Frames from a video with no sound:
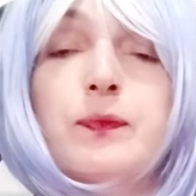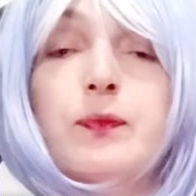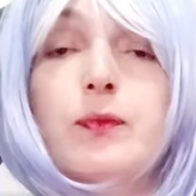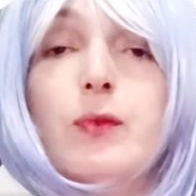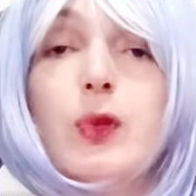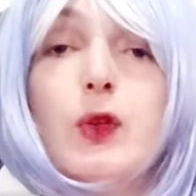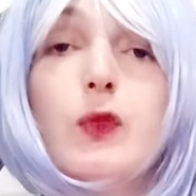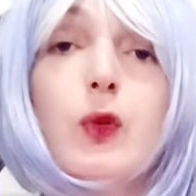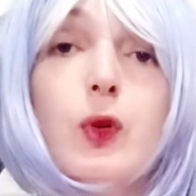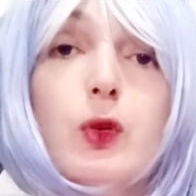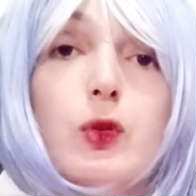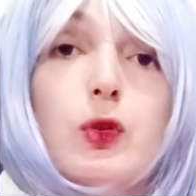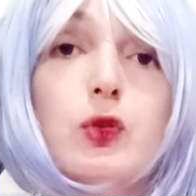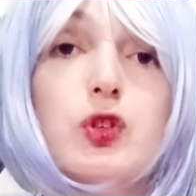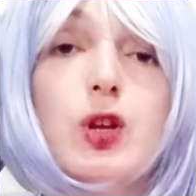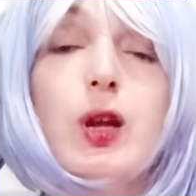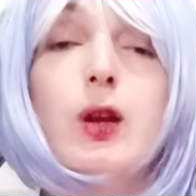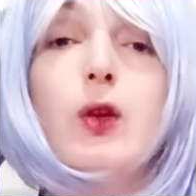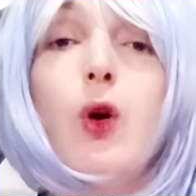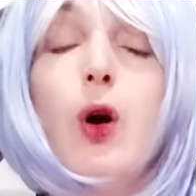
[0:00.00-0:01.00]
Before you
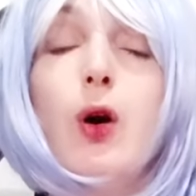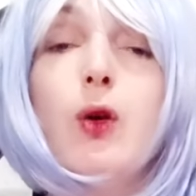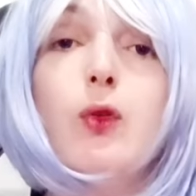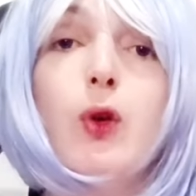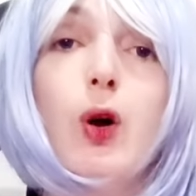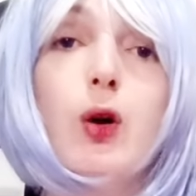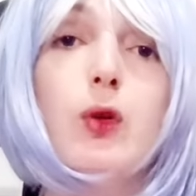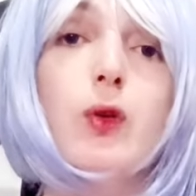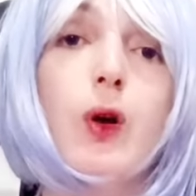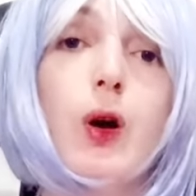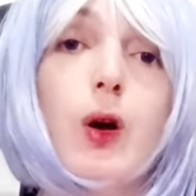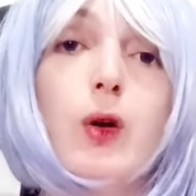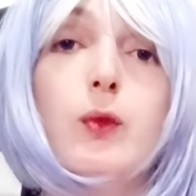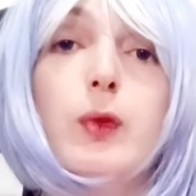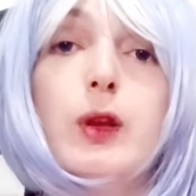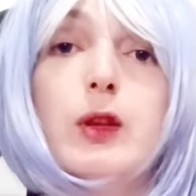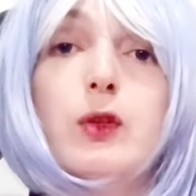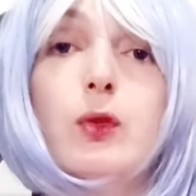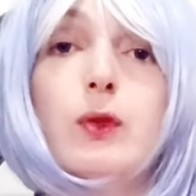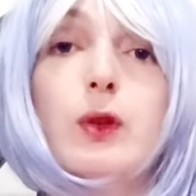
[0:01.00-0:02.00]
say, ho, ho, ho, we
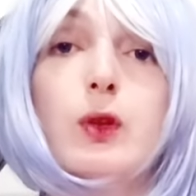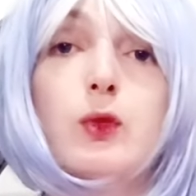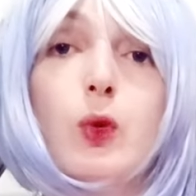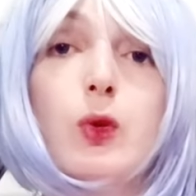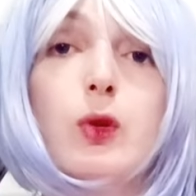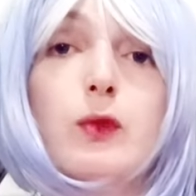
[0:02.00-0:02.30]
knew that all